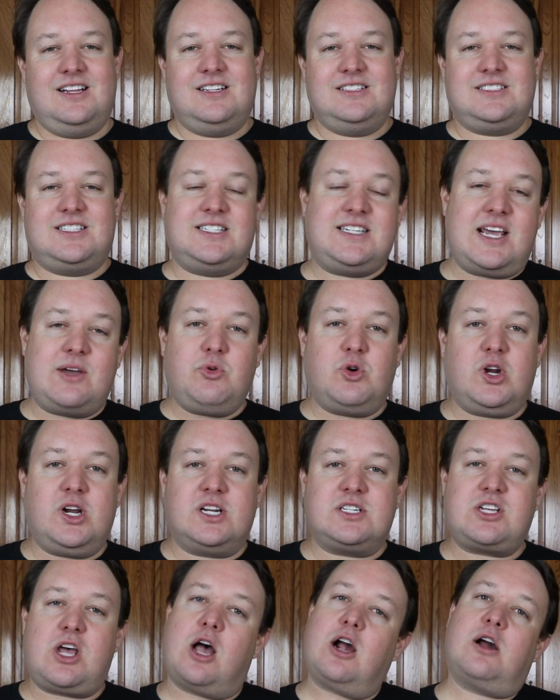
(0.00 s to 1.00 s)
Today we're going
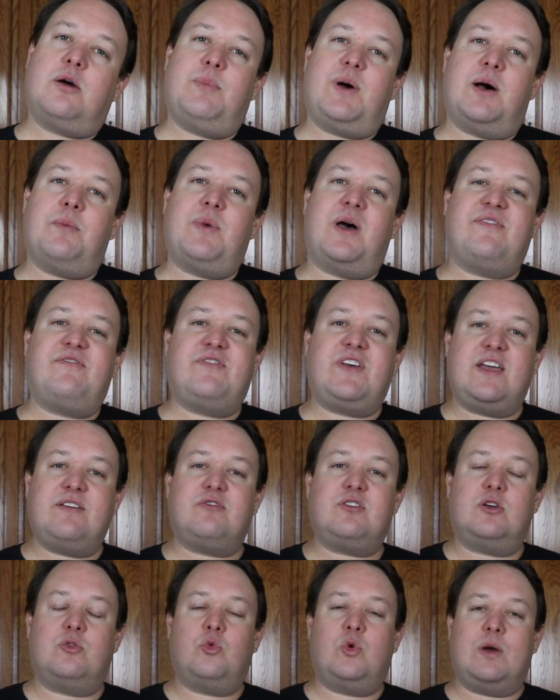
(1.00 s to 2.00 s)
to talk about my
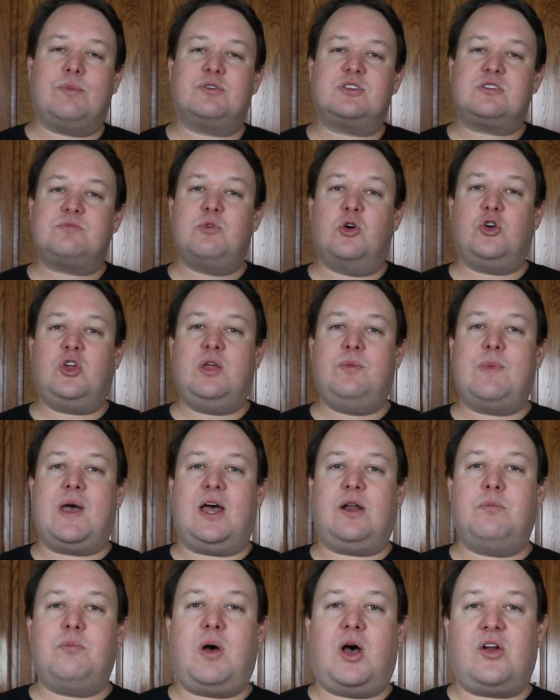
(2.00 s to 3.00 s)
favorite Weber Smokey
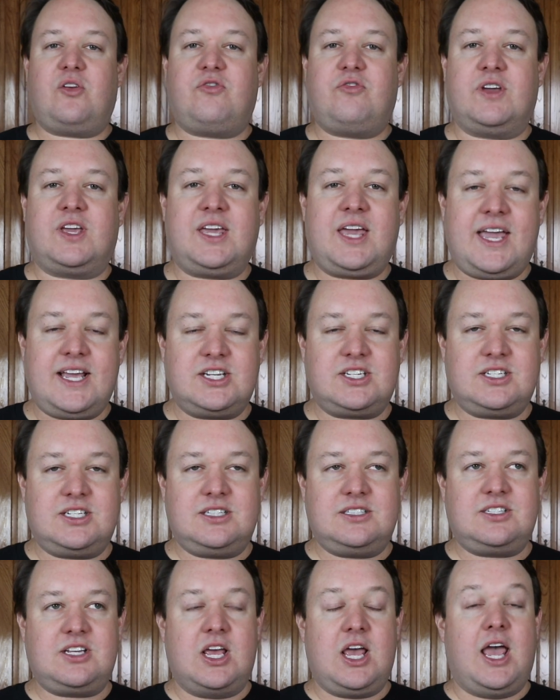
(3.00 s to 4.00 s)
Mountain
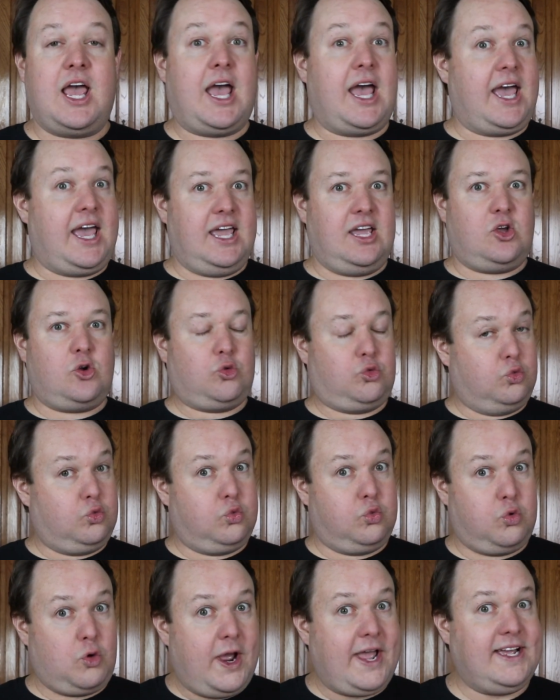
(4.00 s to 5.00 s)
modifications, a
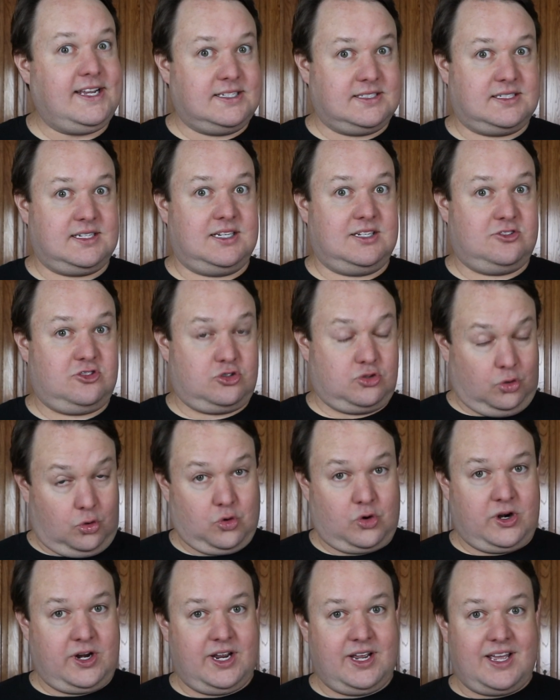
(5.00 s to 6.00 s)
crazy
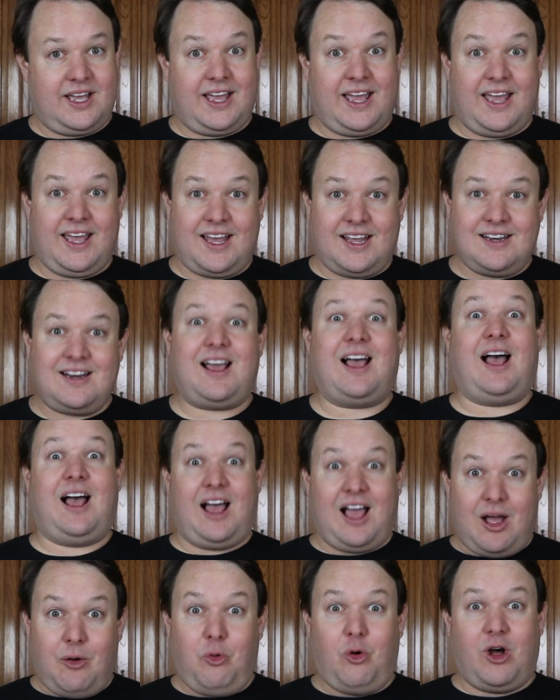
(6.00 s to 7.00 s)
story, and
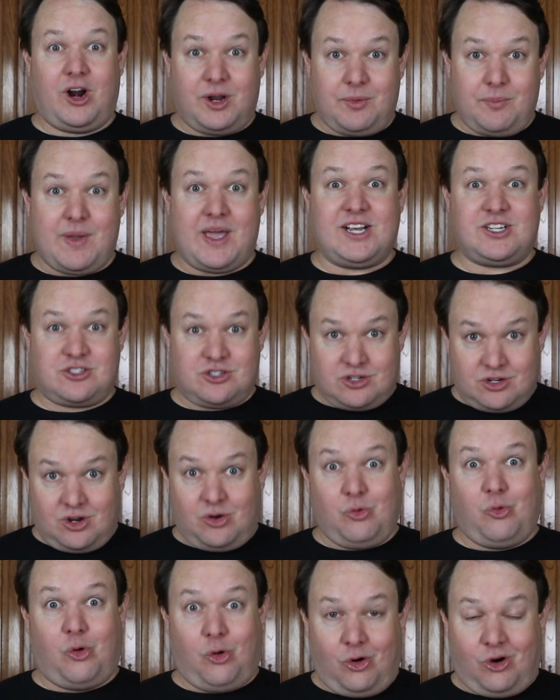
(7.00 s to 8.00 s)
I won a major
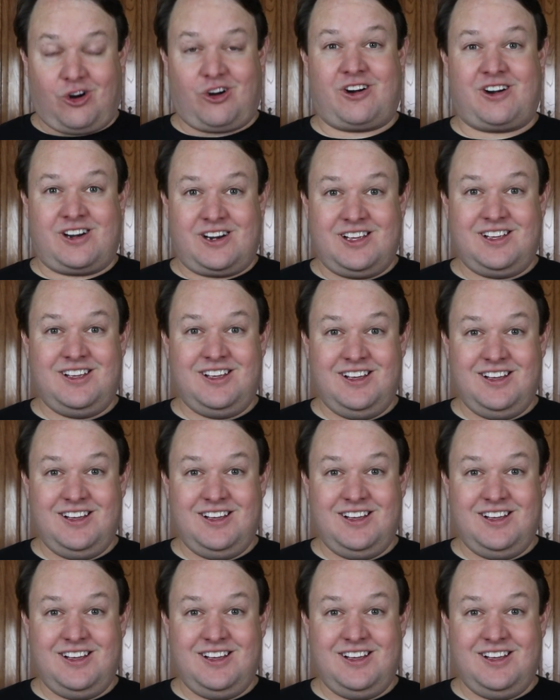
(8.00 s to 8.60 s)
award.